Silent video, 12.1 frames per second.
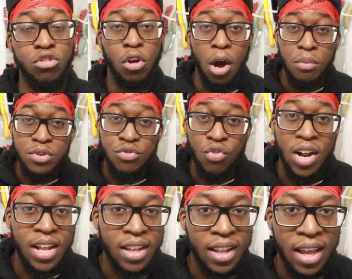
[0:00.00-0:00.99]
So I was
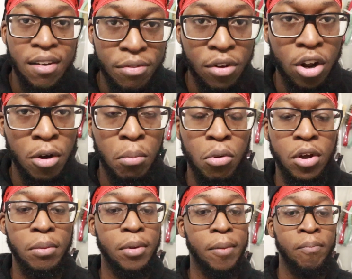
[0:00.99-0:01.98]
running late for the
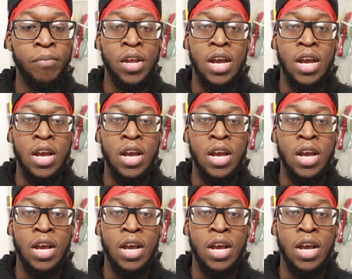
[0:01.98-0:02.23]
appointment.